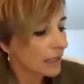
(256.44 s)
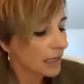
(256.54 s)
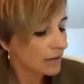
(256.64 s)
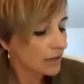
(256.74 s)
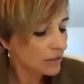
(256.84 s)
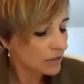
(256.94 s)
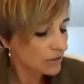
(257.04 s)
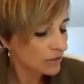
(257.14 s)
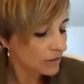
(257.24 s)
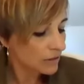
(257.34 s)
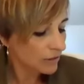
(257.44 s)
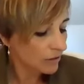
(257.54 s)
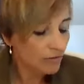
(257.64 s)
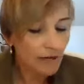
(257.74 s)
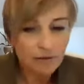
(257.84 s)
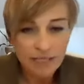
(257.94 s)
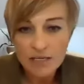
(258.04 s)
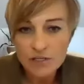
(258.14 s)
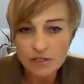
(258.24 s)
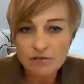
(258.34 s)
I think the
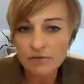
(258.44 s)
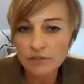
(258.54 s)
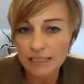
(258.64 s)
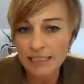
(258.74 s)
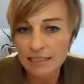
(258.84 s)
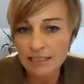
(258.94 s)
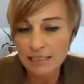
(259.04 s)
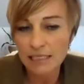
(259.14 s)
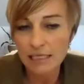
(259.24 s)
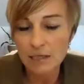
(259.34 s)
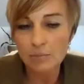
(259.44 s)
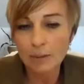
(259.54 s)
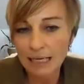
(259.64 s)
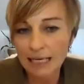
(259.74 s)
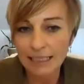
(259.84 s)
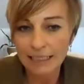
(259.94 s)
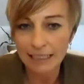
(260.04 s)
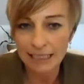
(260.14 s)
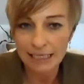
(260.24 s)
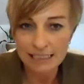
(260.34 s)
foundation for the legacy
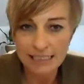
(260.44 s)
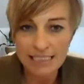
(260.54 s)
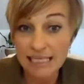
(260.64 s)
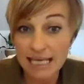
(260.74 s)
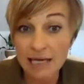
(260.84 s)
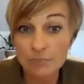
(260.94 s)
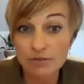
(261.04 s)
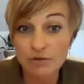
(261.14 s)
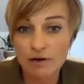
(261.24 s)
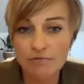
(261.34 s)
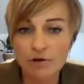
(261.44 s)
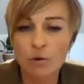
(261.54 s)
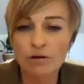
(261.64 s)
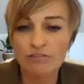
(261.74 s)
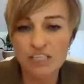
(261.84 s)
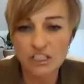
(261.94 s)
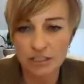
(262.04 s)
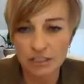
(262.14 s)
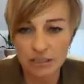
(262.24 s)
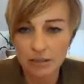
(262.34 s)
plan is this Games for Everyone
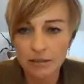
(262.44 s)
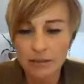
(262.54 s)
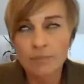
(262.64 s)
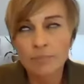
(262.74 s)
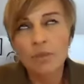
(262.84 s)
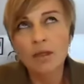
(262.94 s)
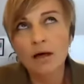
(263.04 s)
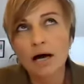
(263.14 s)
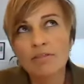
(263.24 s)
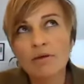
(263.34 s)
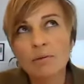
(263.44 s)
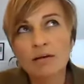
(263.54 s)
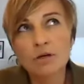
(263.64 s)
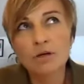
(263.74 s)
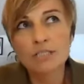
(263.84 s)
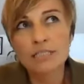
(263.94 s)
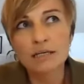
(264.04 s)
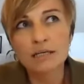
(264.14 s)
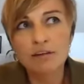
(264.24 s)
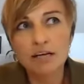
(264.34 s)
vision. I think when I've looked
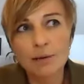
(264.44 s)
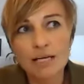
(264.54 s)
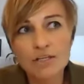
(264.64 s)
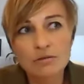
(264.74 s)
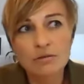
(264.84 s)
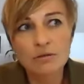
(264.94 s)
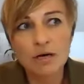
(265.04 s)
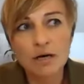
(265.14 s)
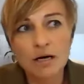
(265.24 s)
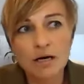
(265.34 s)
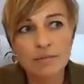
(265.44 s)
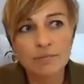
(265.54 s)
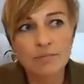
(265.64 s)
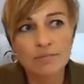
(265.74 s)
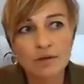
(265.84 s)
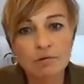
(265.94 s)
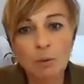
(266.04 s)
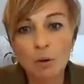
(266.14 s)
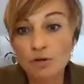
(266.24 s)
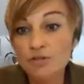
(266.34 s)
at evaluation
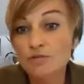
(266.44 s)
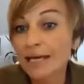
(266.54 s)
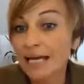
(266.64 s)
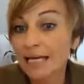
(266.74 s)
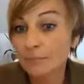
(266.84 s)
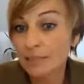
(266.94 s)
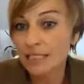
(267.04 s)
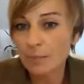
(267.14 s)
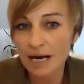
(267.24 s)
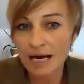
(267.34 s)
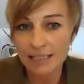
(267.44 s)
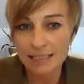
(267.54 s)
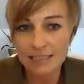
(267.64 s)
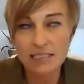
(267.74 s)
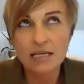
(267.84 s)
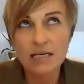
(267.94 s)
reports from Games in the past,